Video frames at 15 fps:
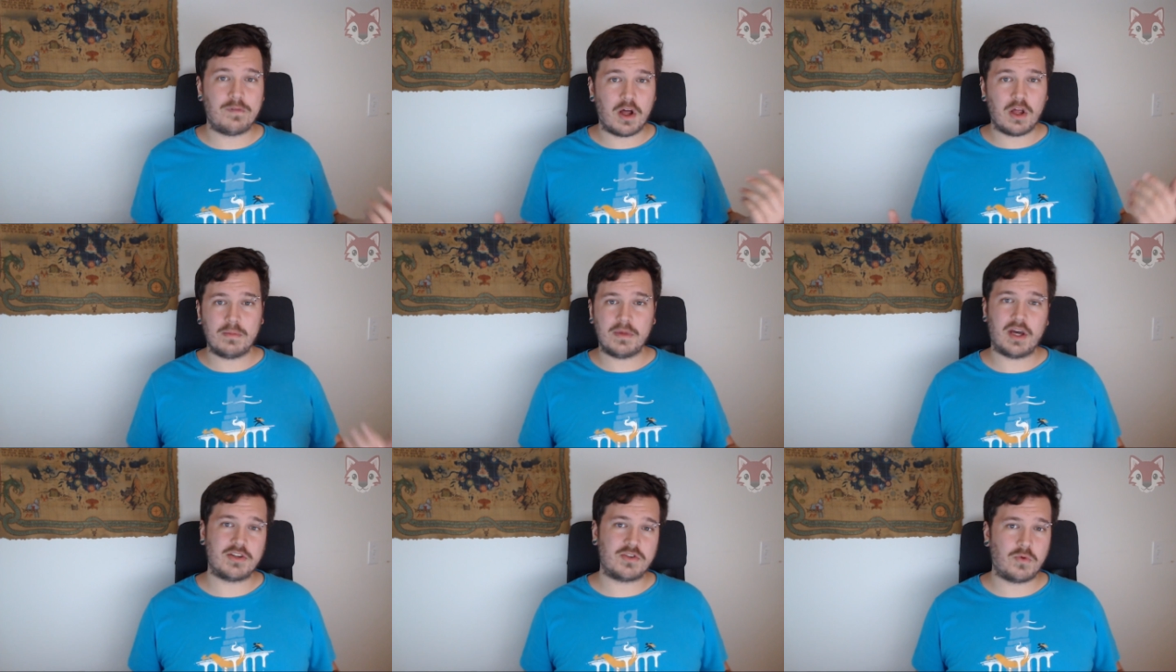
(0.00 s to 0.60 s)
follow
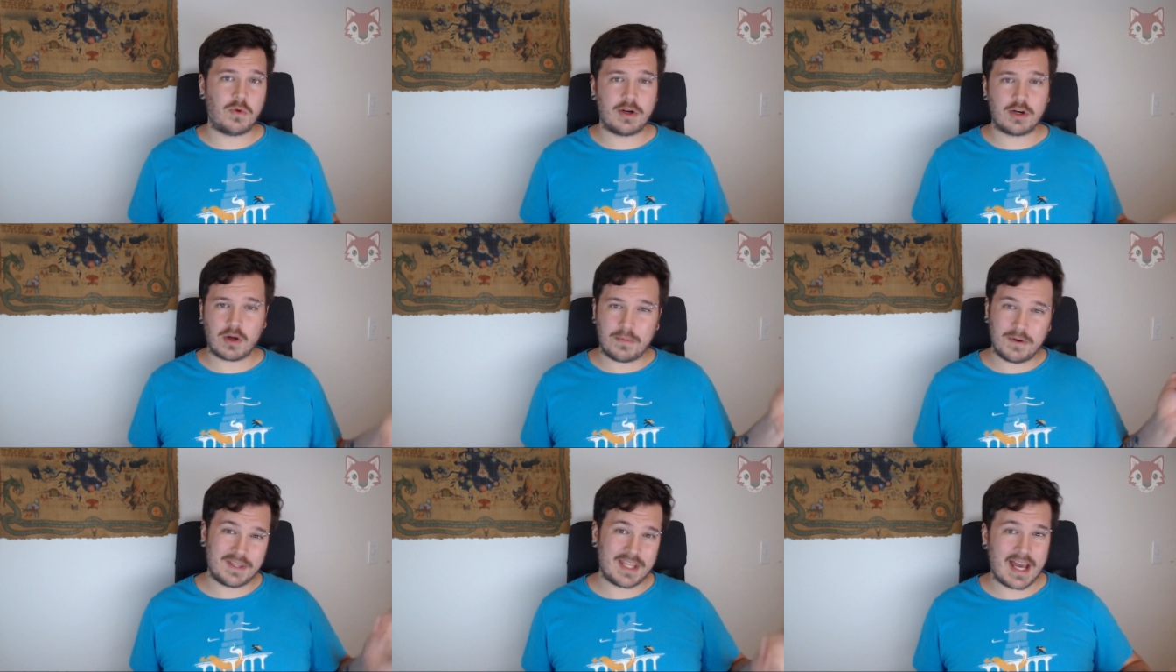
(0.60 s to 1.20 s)
me on Twitter, I'll
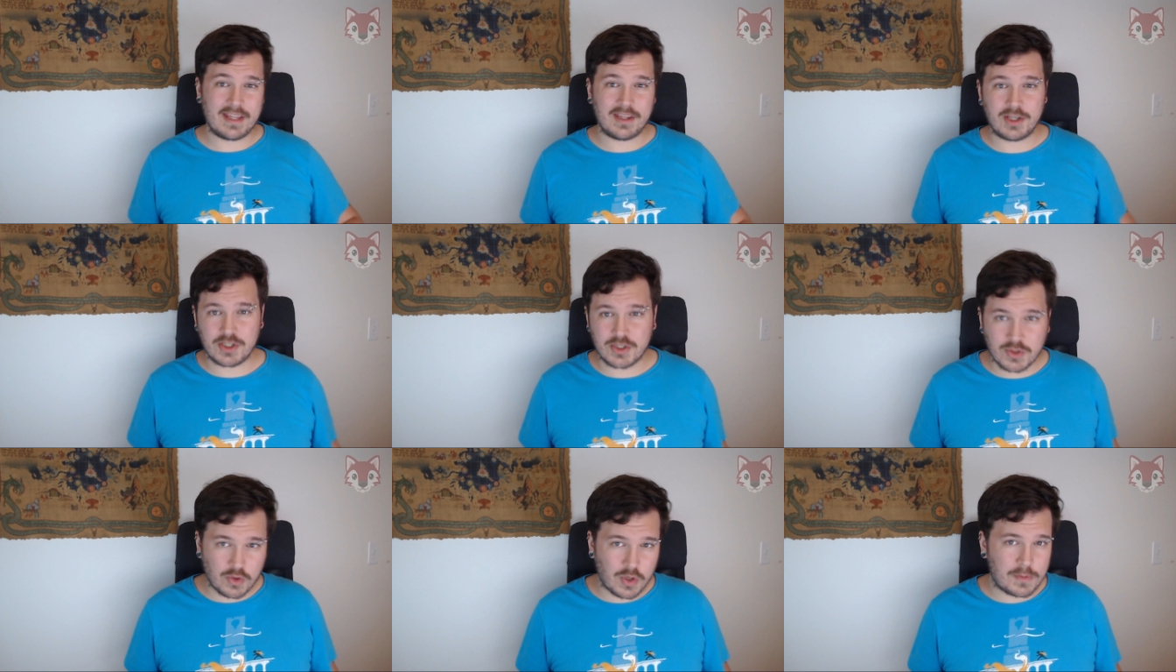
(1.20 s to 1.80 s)
put that in the
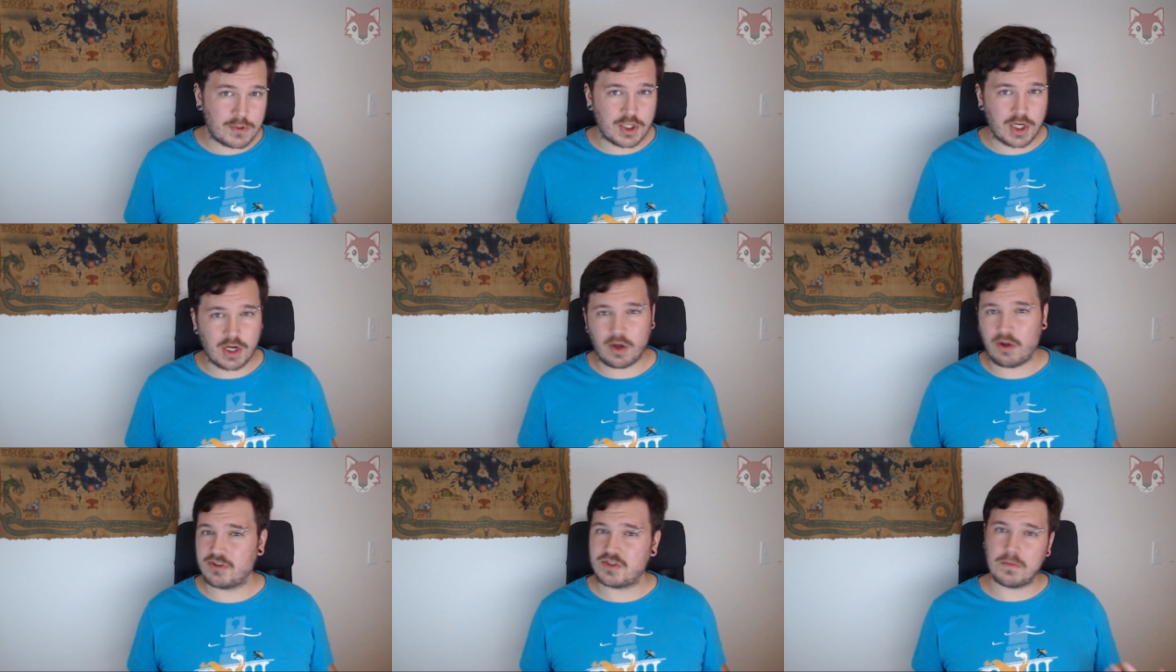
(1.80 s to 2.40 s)
description.
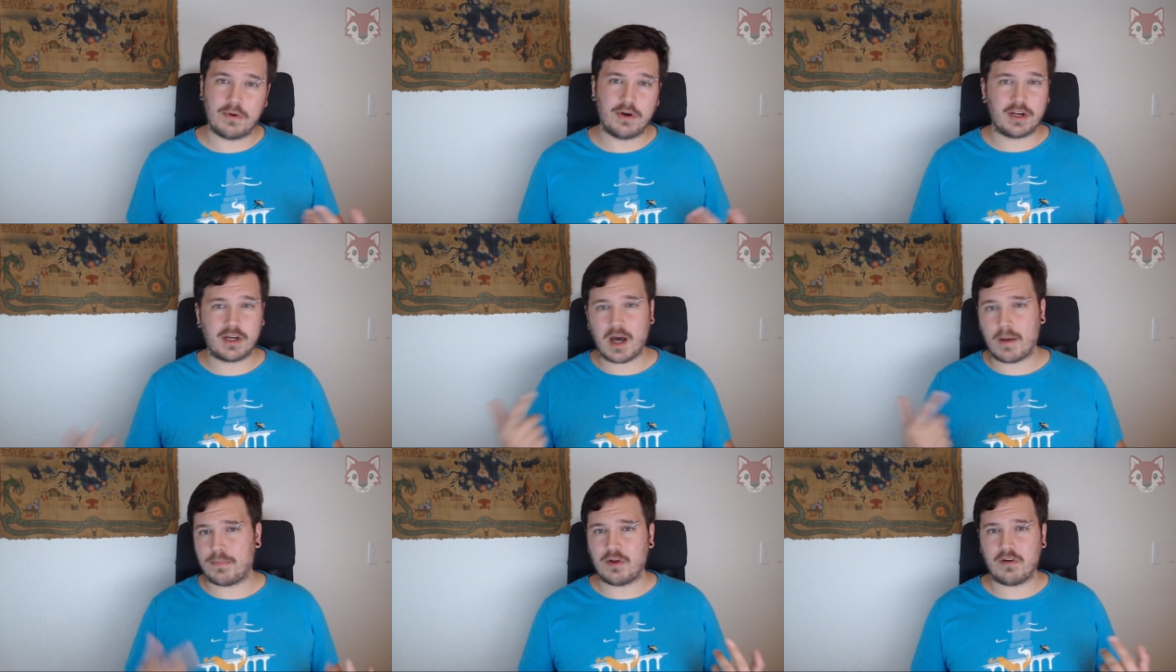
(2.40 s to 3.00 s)
I'll also put a
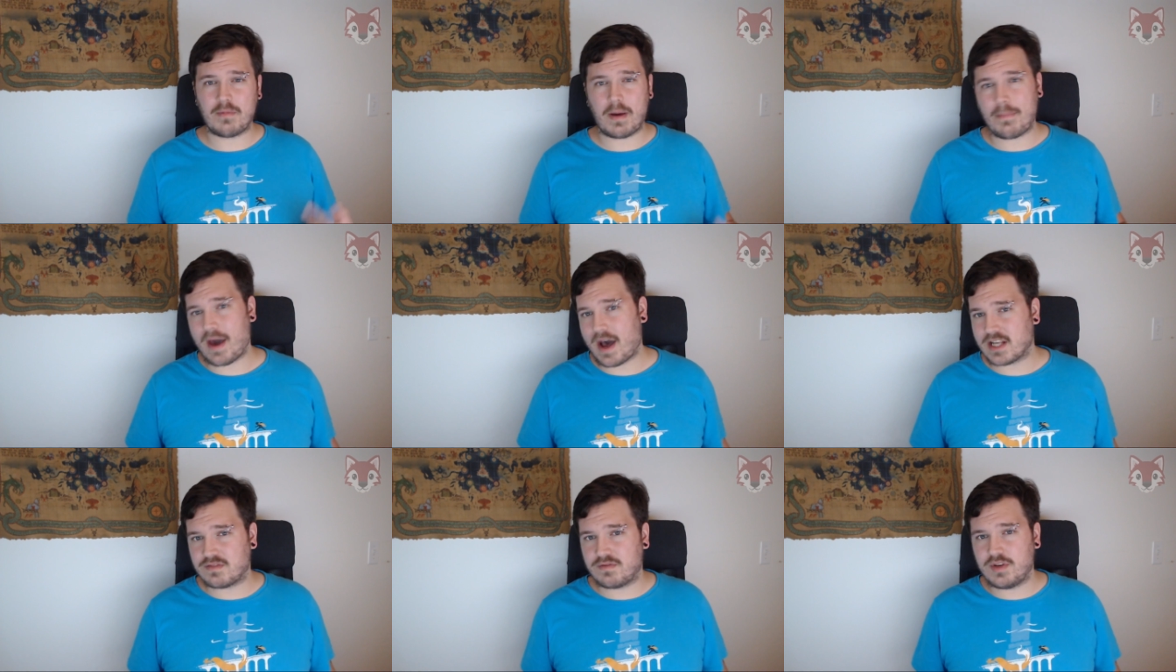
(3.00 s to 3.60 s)
couple of my
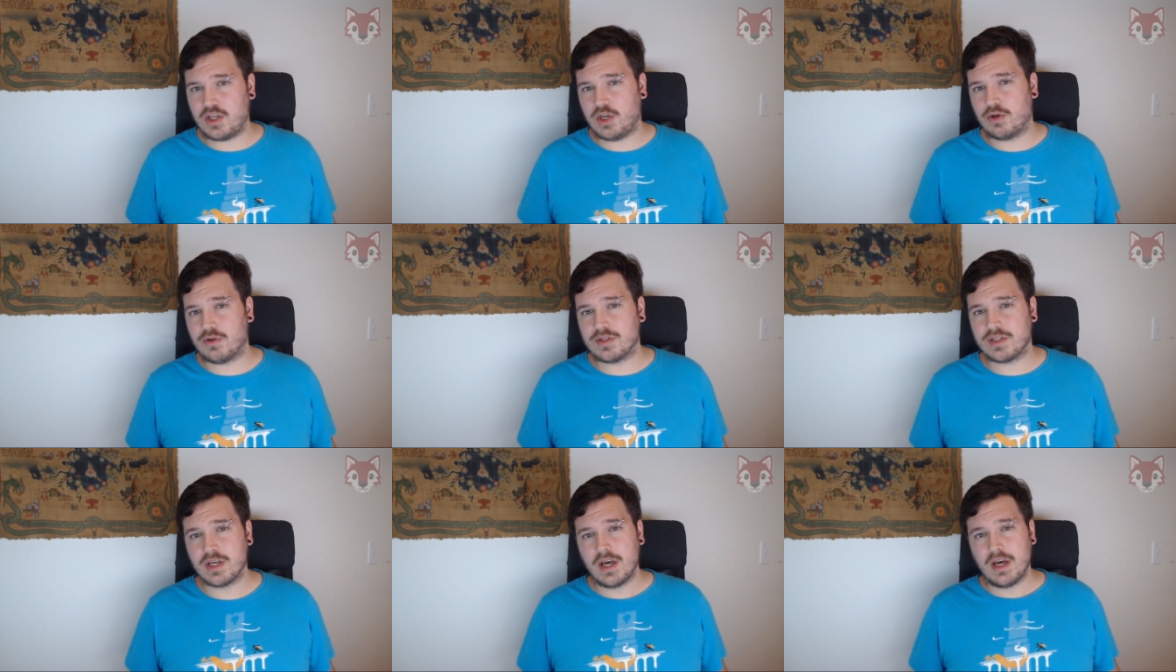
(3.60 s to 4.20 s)
past
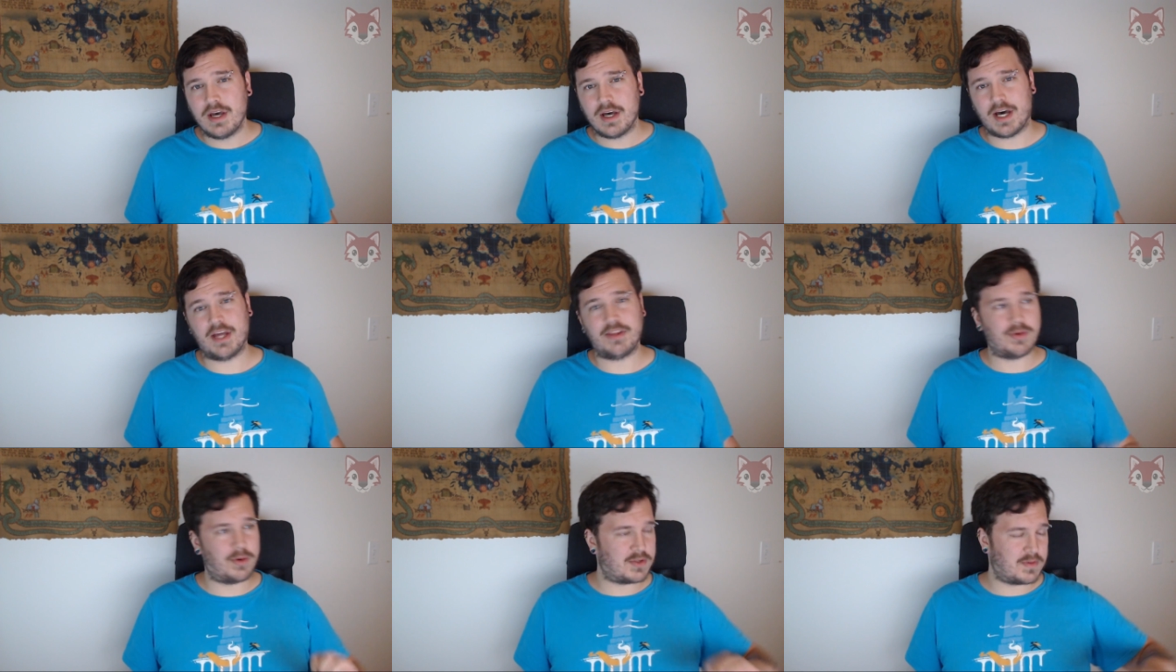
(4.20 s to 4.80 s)
videos, uh,
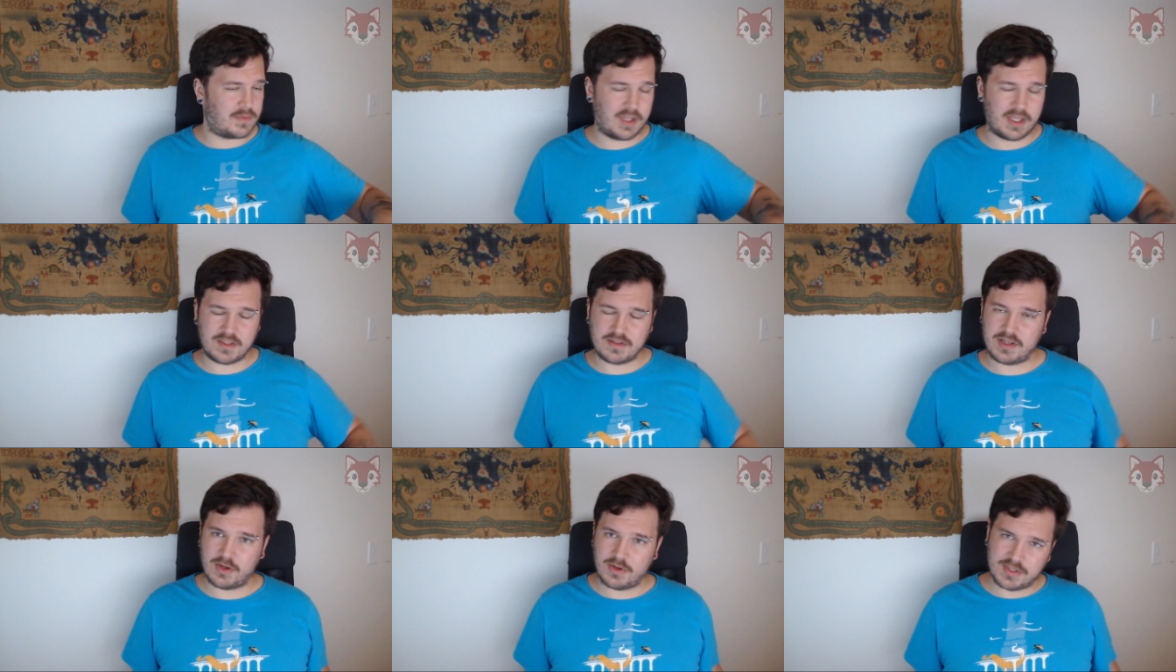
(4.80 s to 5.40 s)
throw some
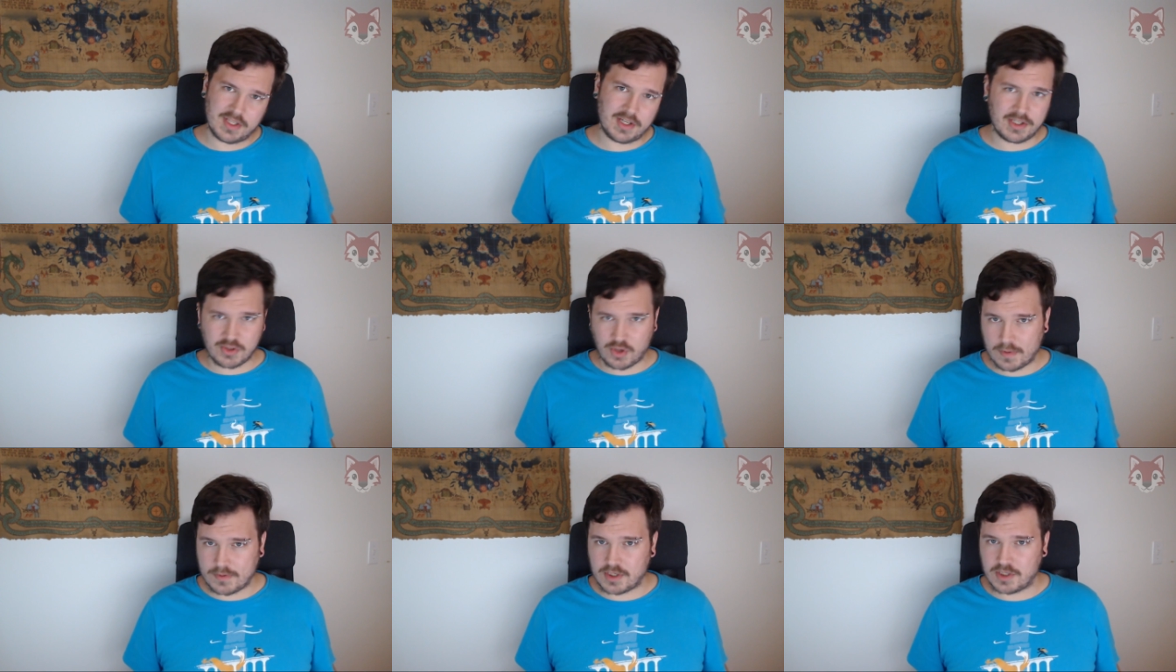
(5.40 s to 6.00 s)
links to those in the
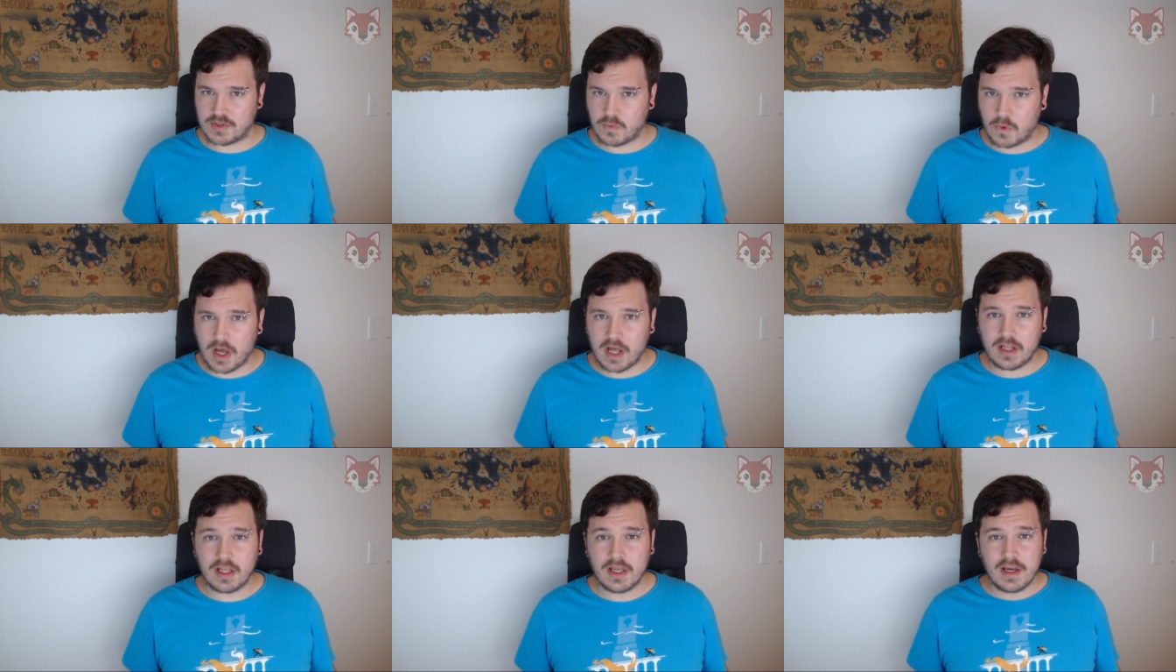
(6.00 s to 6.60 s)
description as
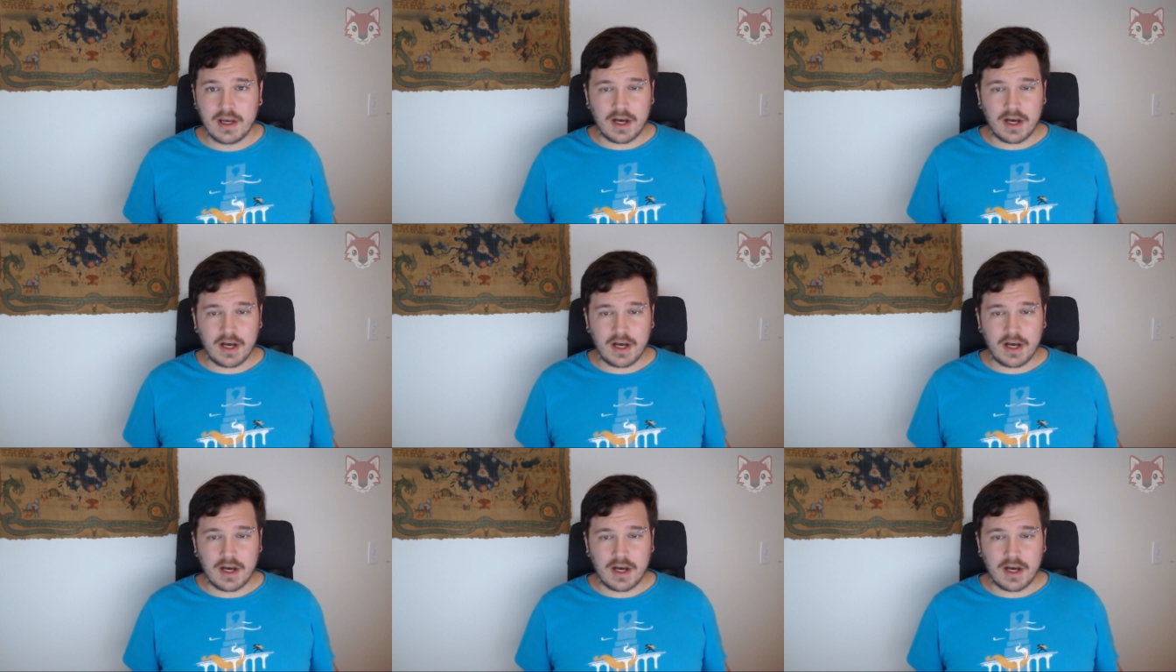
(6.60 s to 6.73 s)
well.